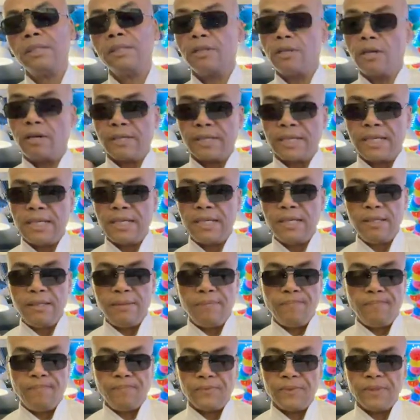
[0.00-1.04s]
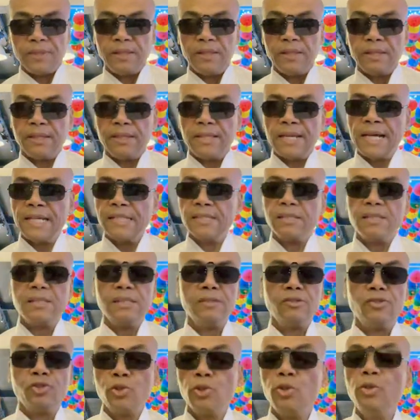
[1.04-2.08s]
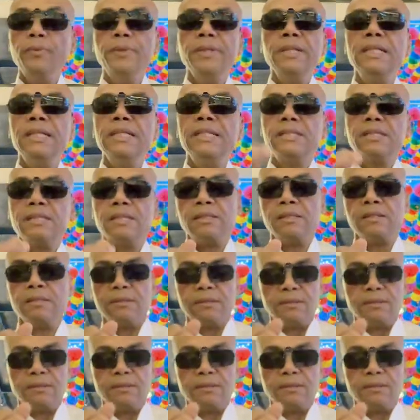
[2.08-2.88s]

Y'all get it? That's true religion.